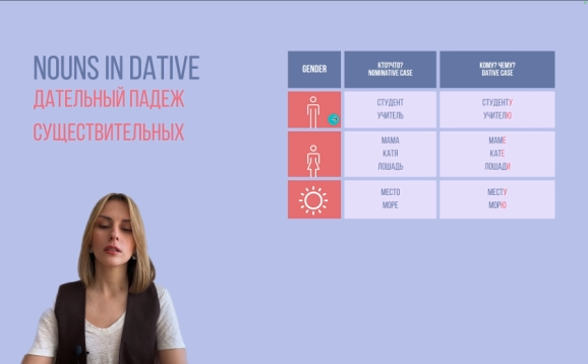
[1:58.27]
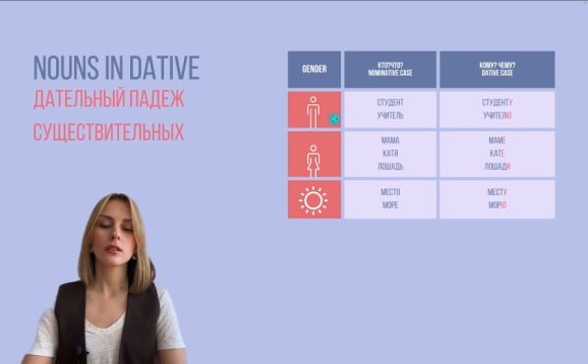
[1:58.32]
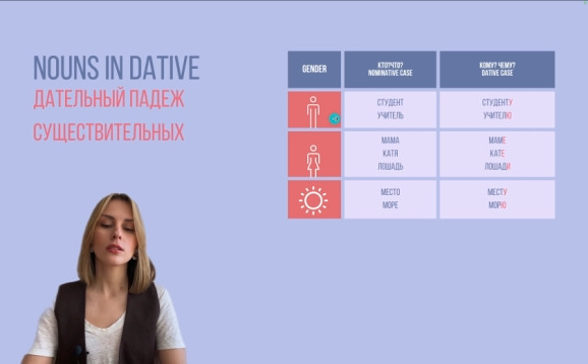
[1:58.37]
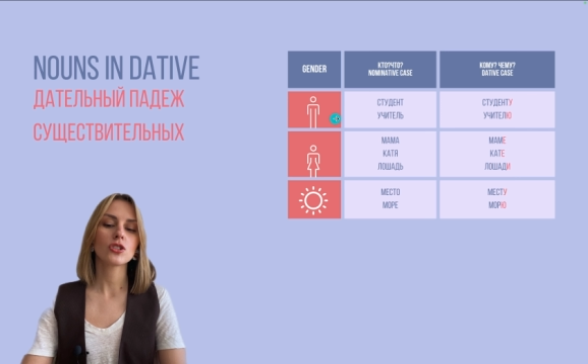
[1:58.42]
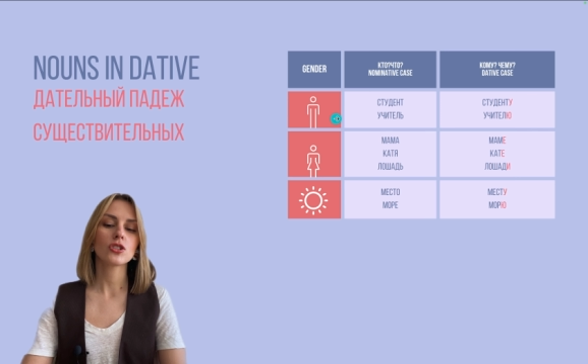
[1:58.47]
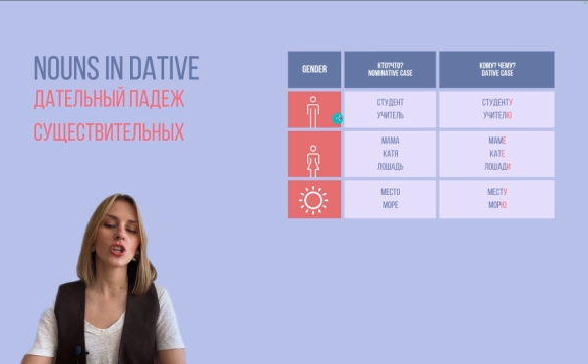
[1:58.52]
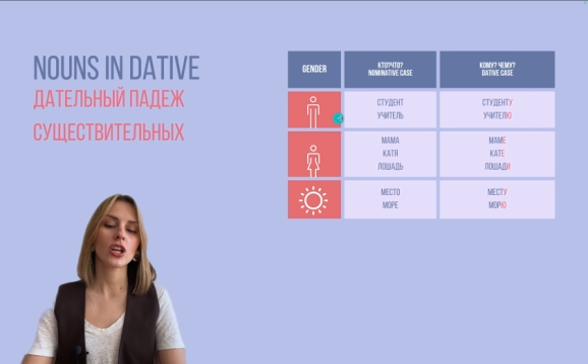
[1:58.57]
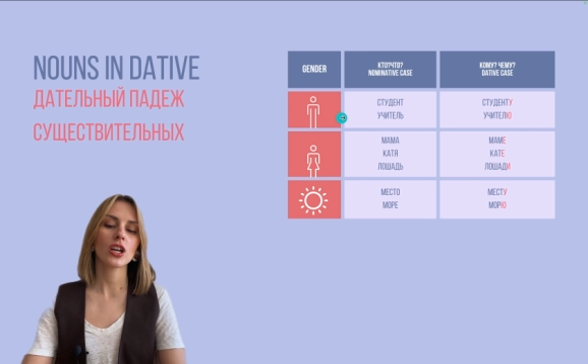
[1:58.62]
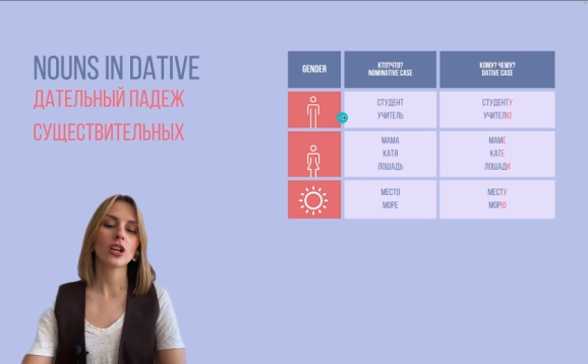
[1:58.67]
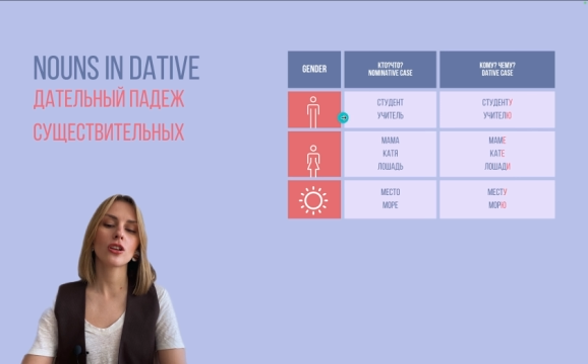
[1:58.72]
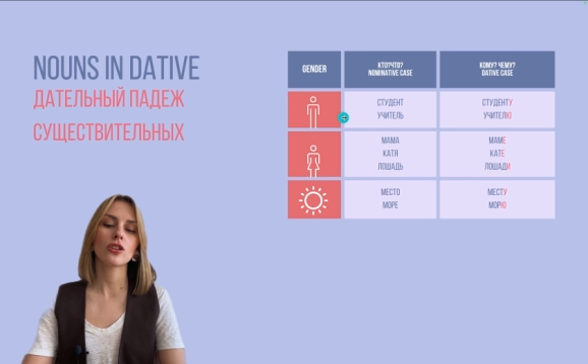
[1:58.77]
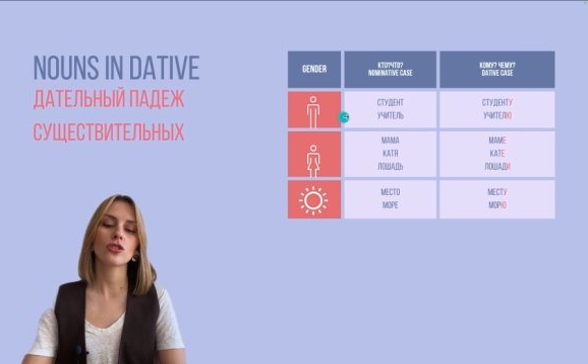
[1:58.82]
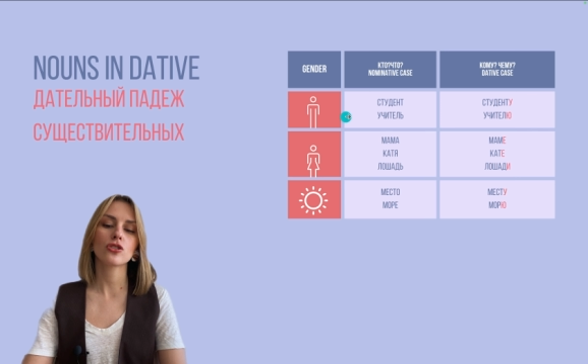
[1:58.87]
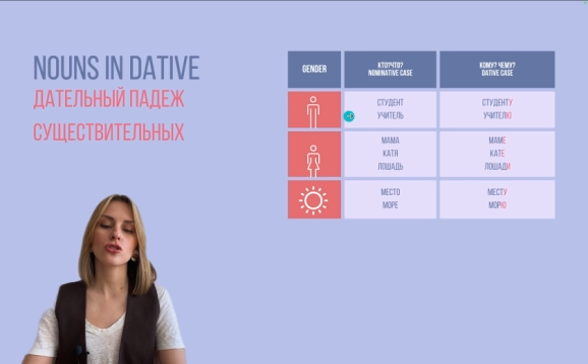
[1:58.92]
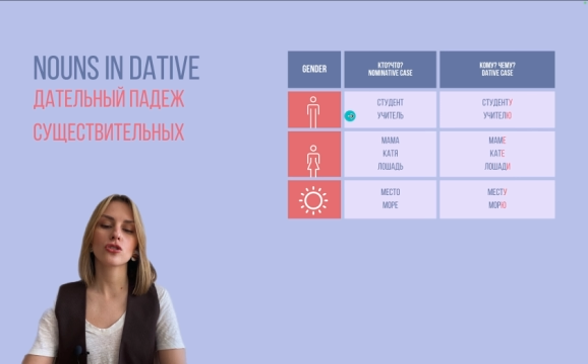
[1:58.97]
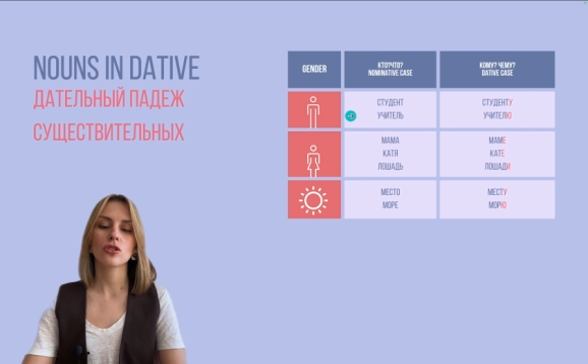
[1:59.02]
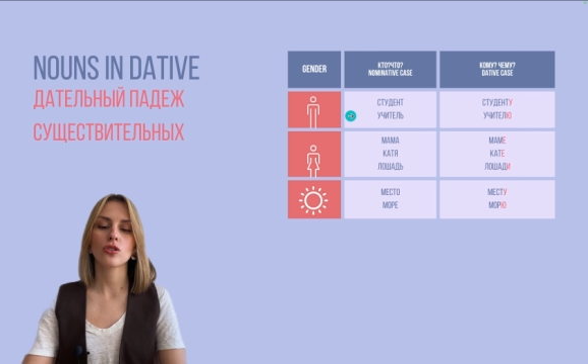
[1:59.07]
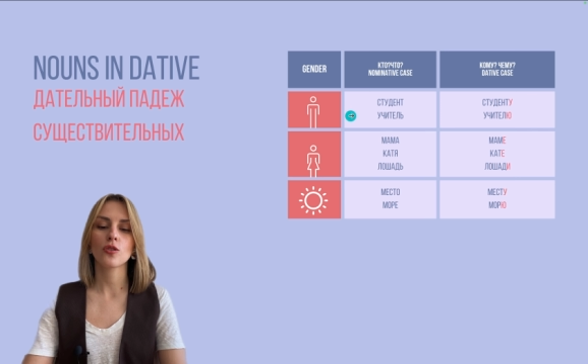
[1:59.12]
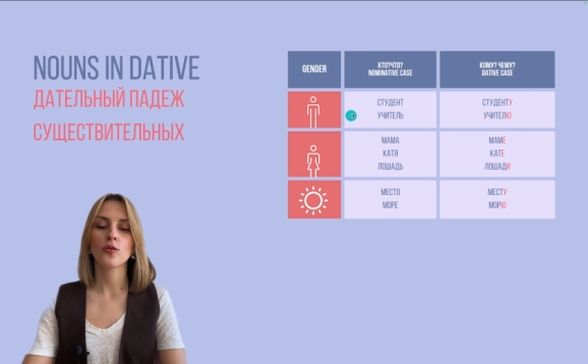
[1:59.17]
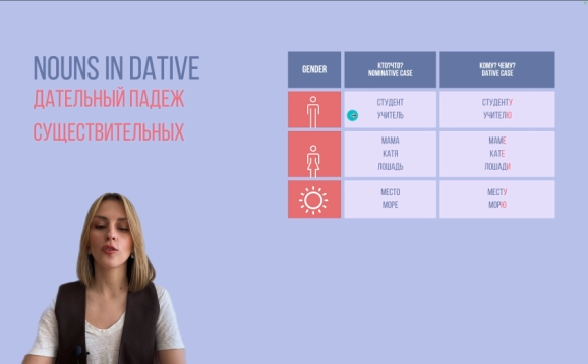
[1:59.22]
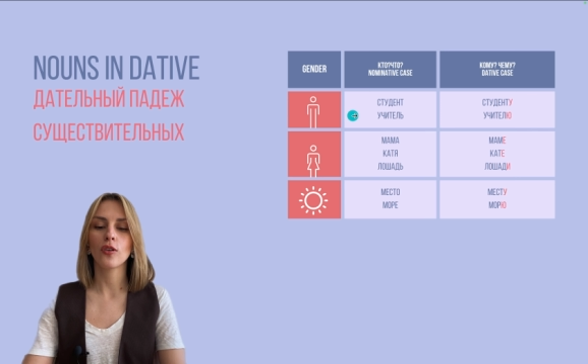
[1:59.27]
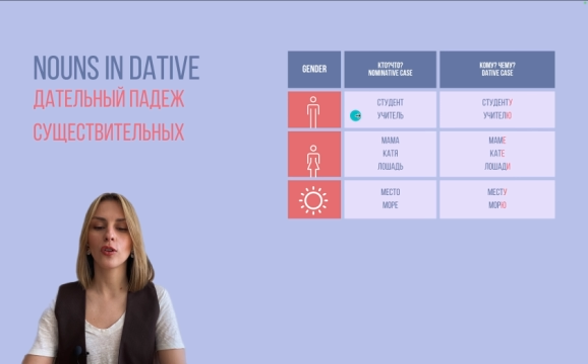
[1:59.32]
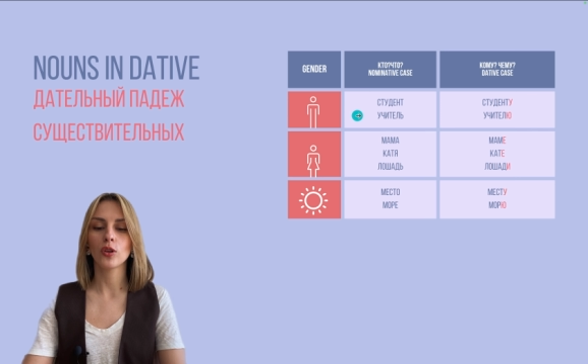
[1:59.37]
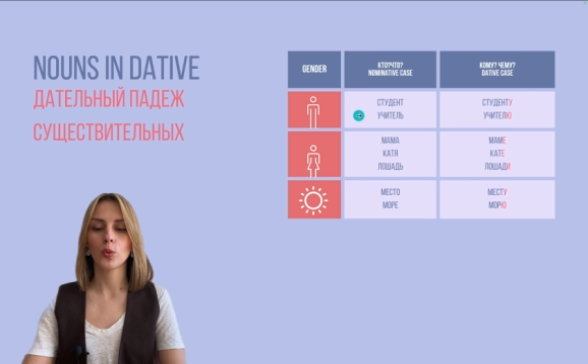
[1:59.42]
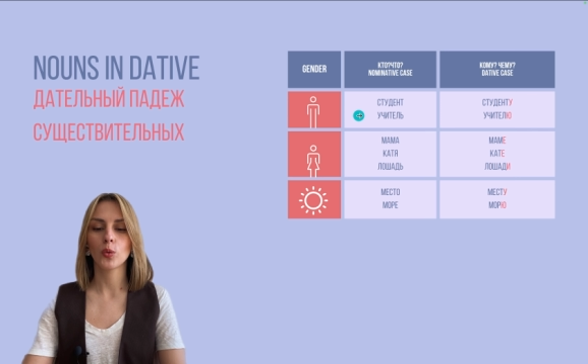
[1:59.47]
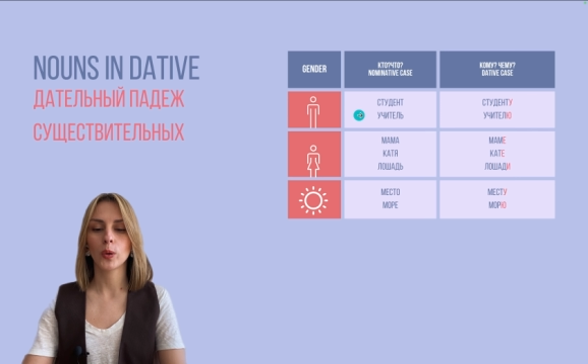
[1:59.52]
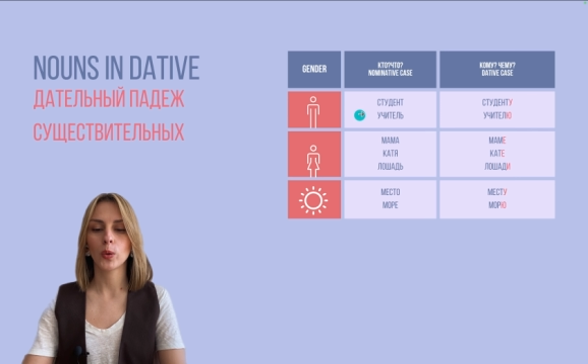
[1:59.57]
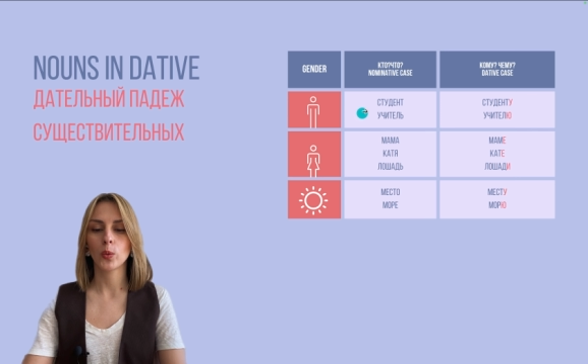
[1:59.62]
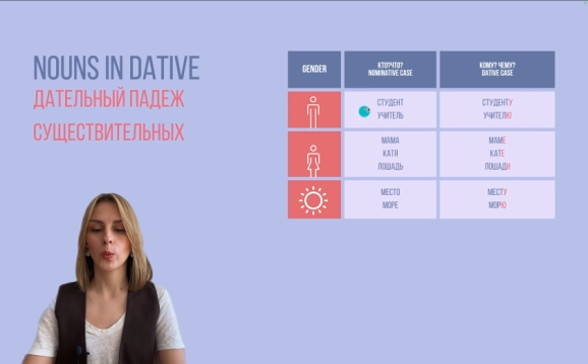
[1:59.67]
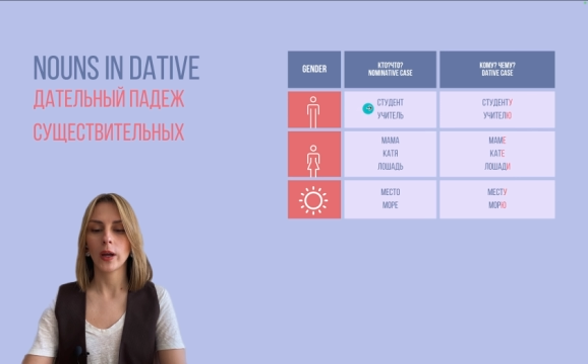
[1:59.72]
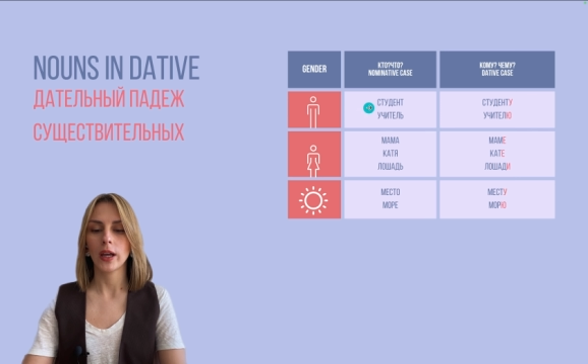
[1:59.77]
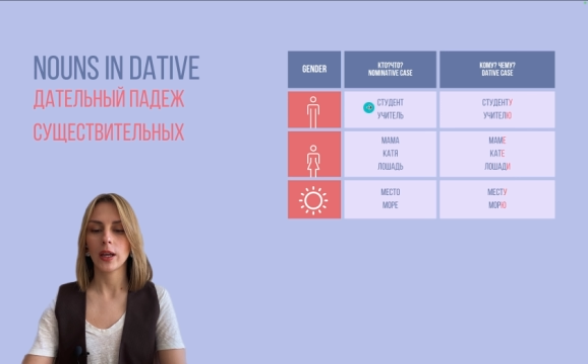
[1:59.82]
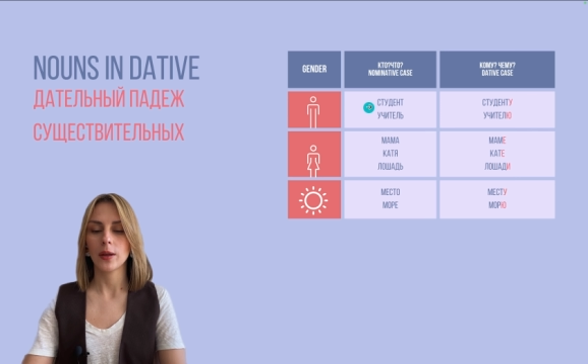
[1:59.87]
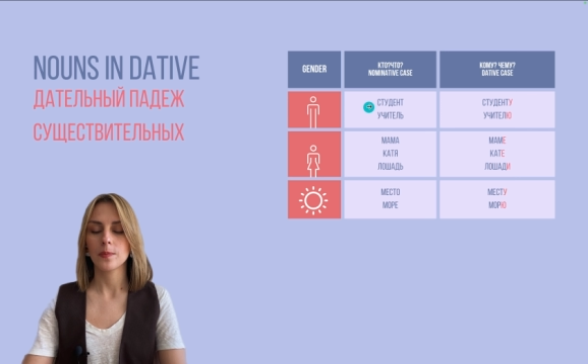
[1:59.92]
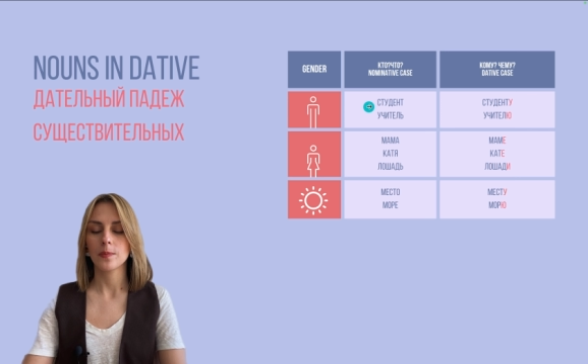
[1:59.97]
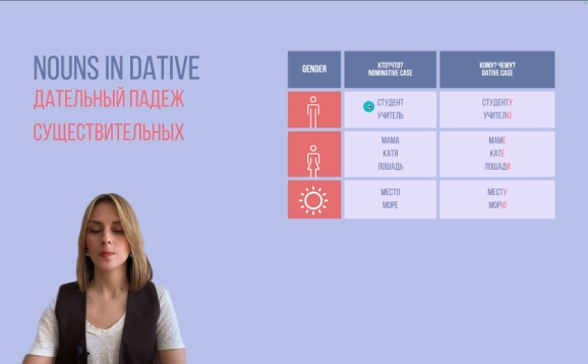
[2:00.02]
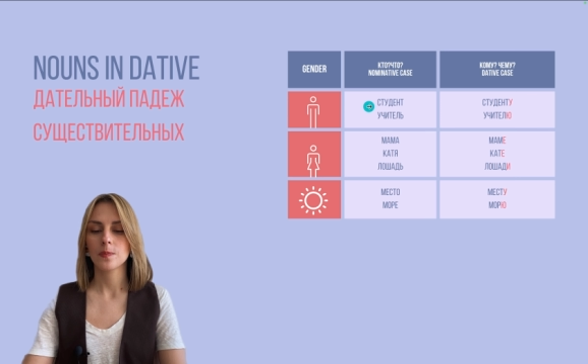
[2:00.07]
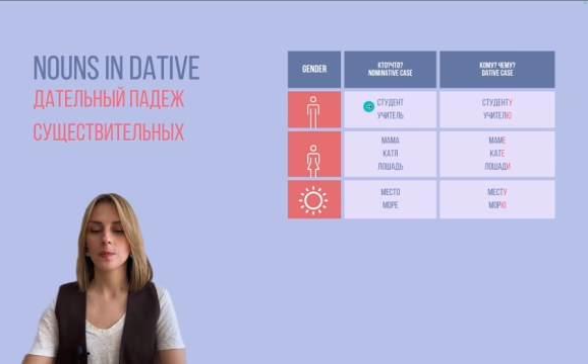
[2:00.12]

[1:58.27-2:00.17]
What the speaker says: change the following way.